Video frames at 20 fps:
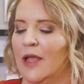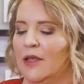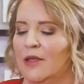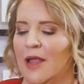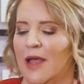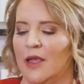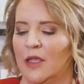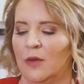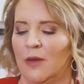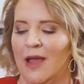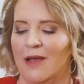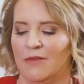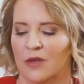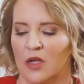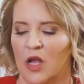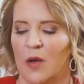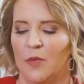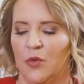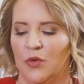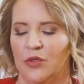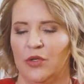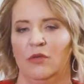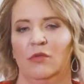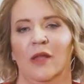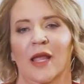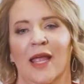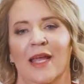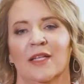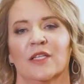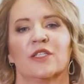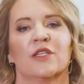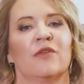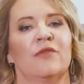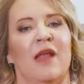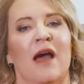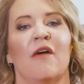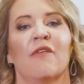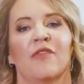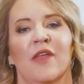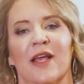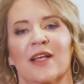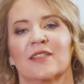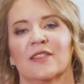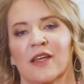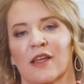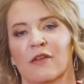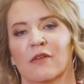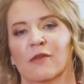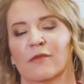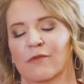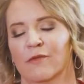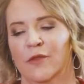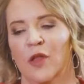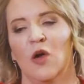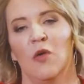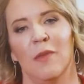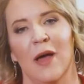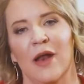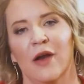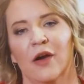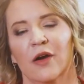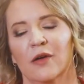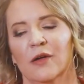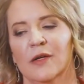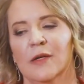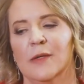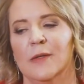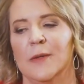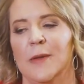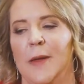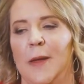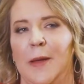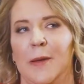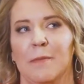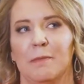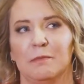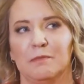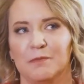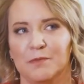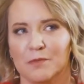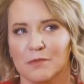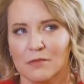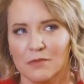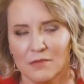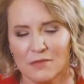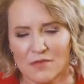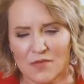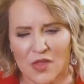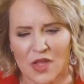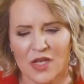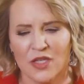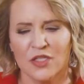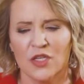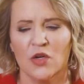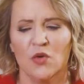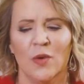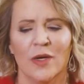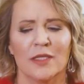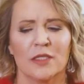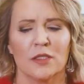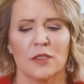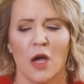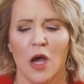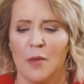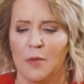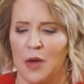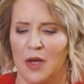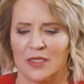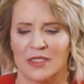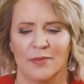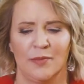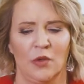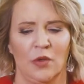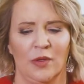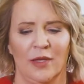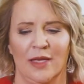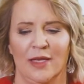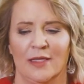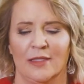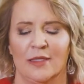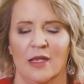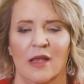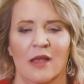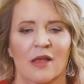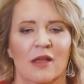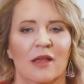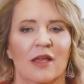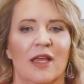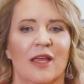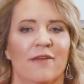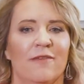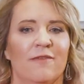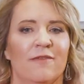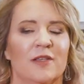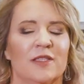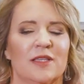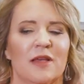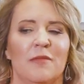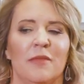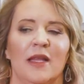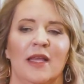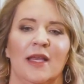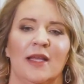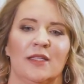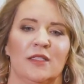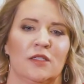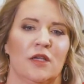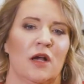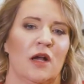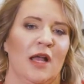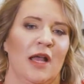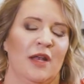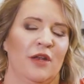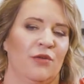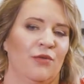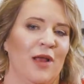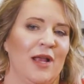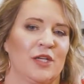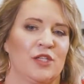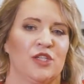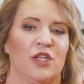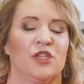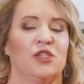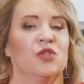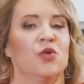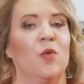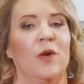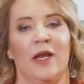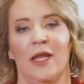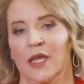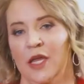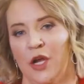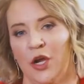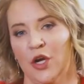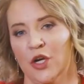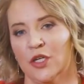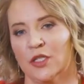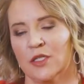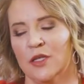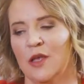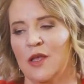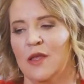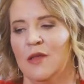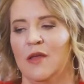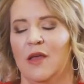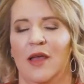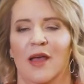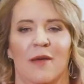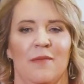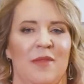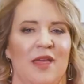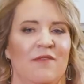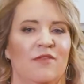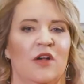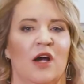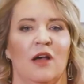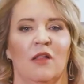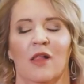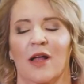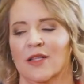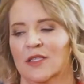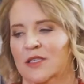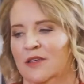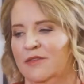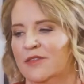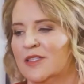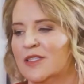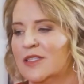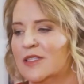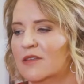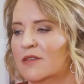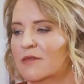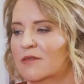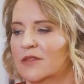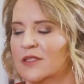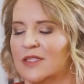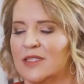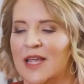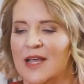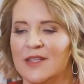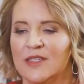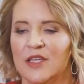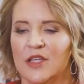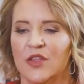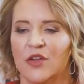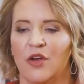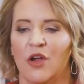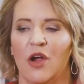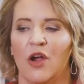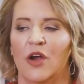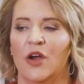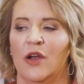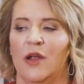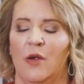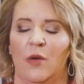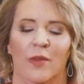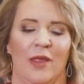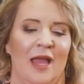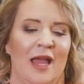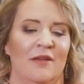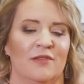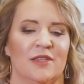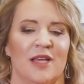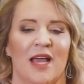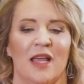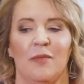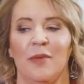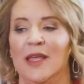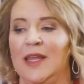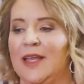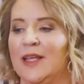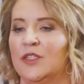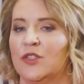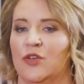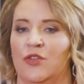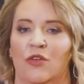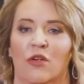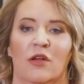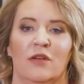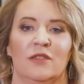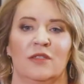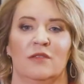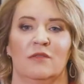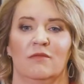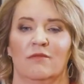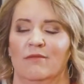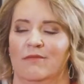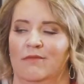and now you have a couple new lanes, so now things can flow better. So what's not possible is if somebody has not had an erection in 20 years, they've got lots of stents in their heart, or they have diabetes, or they're on